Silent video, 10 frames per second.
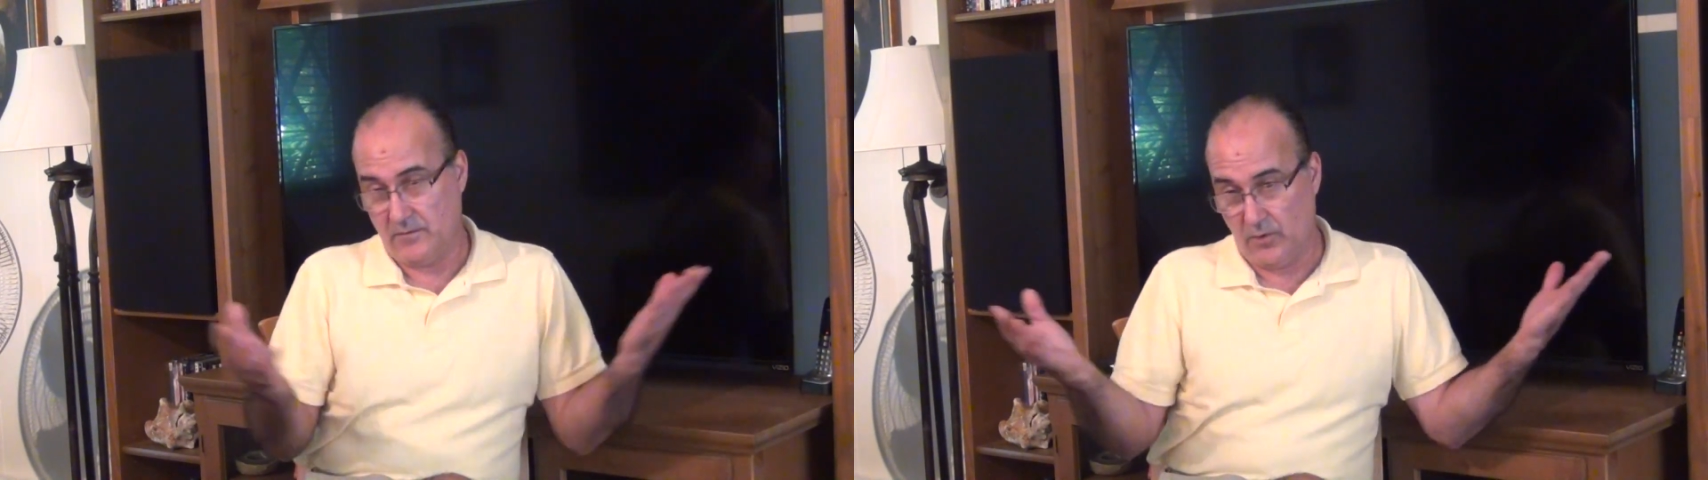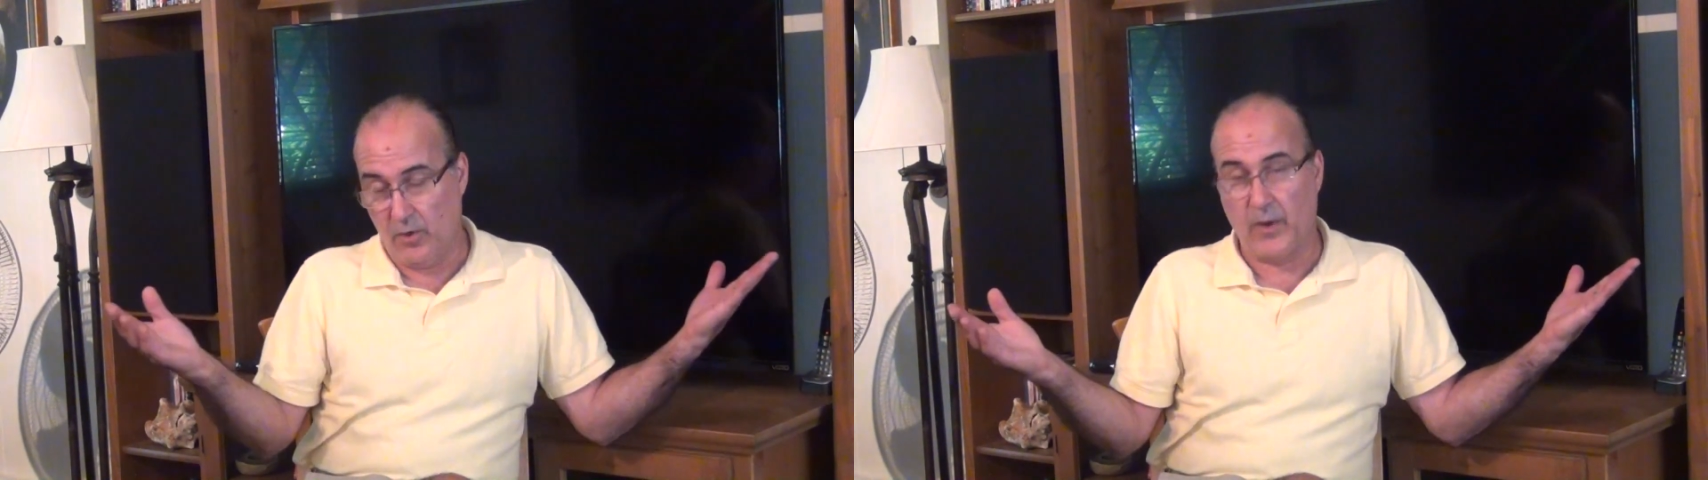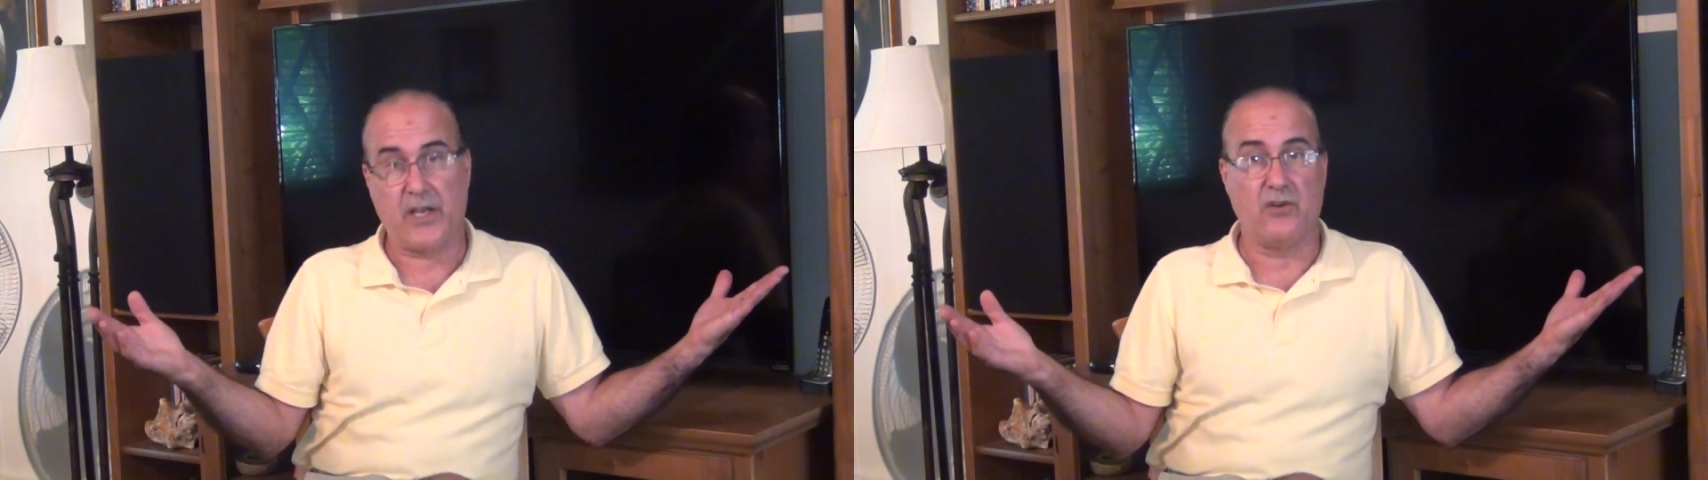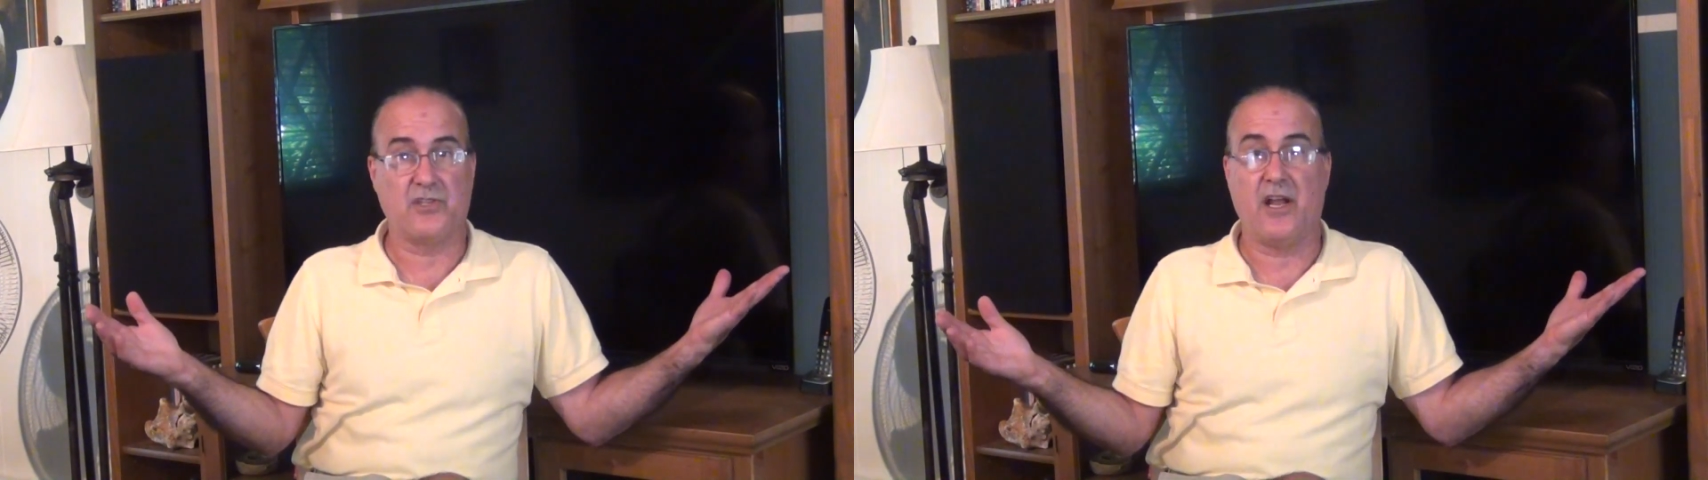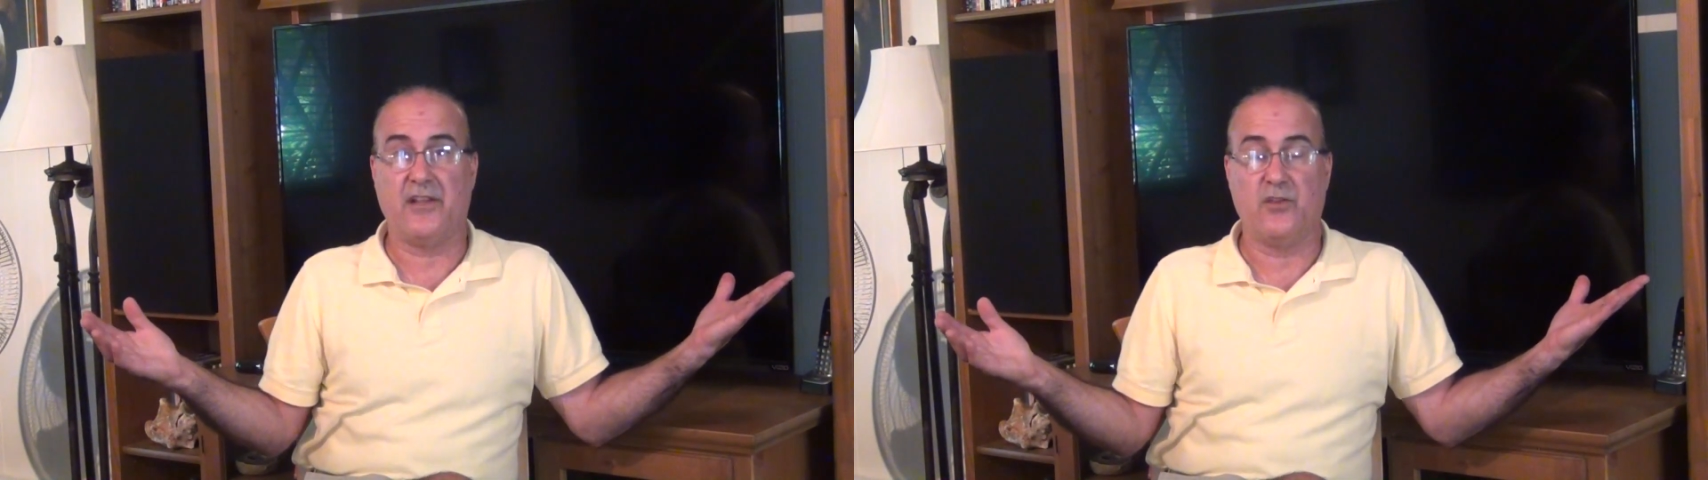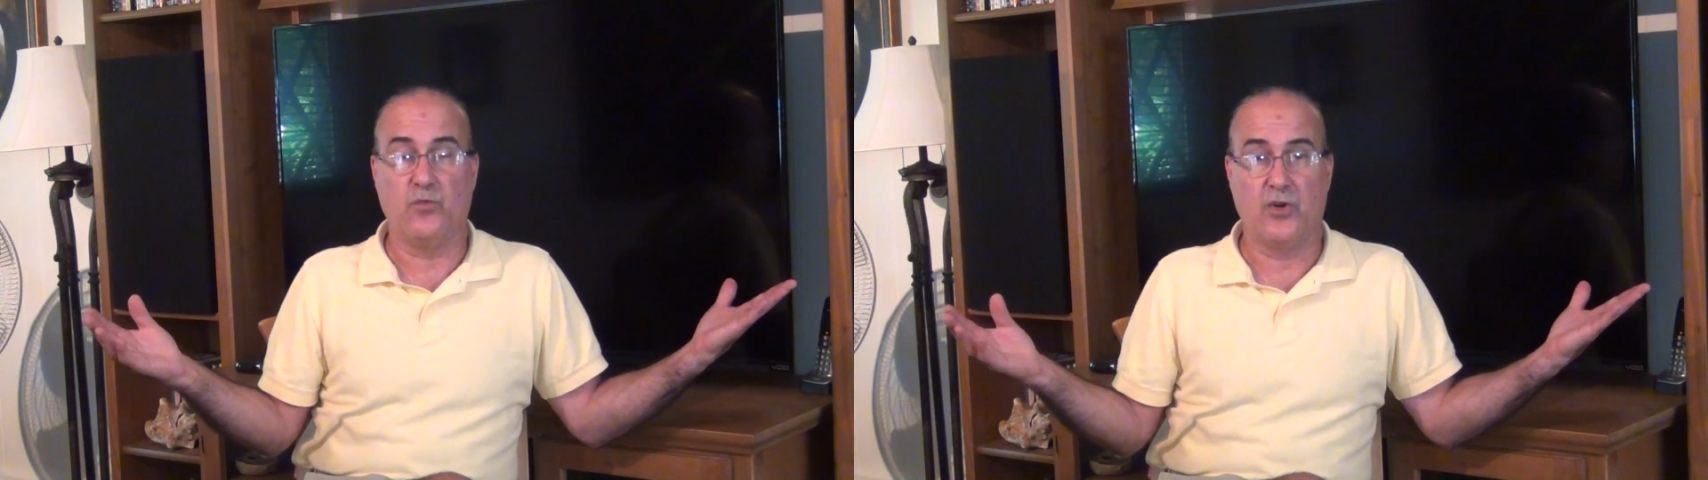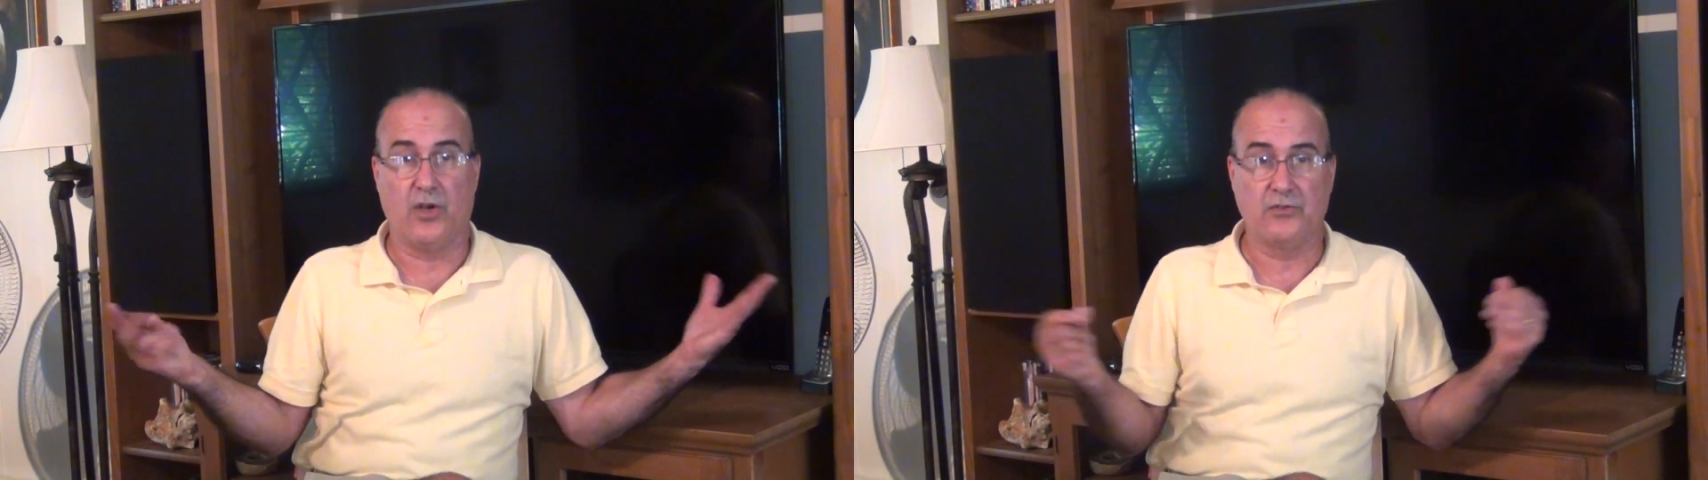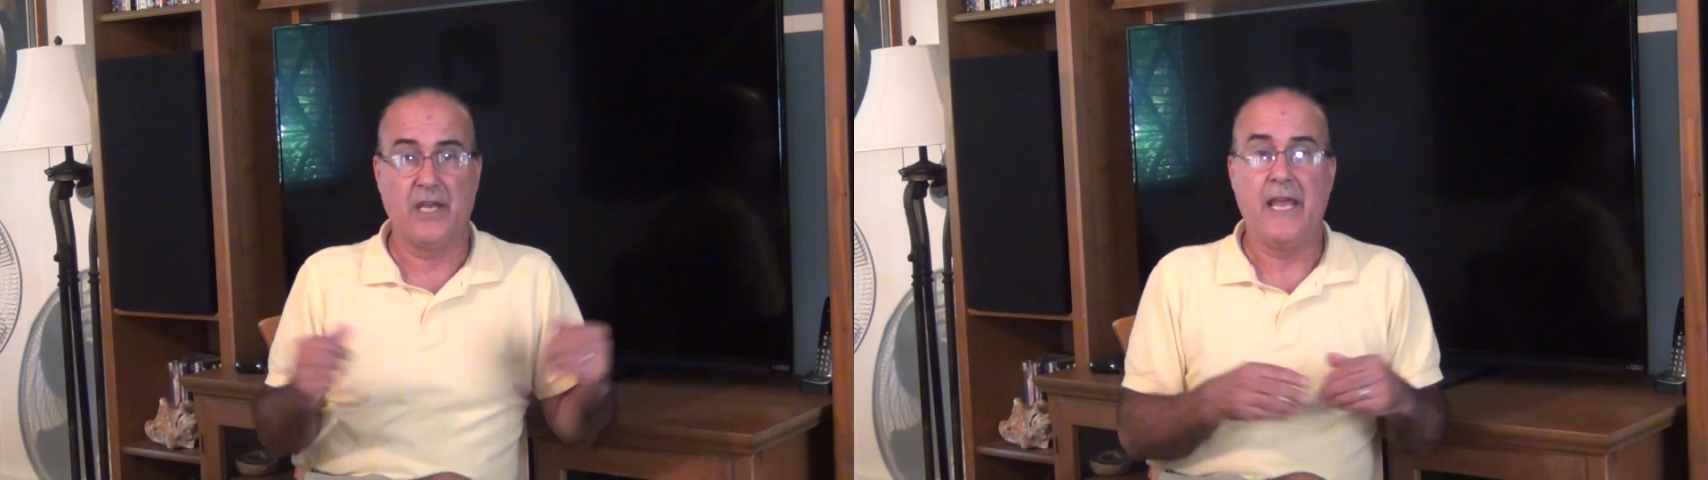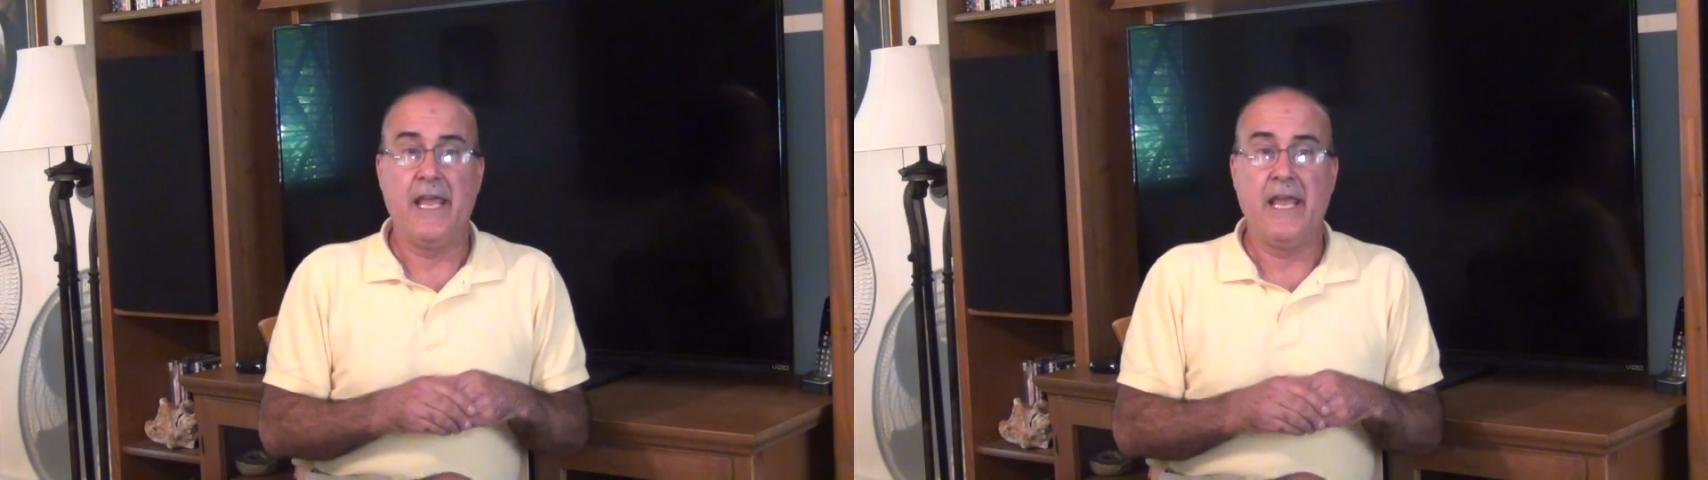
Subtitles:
or what goes on in the world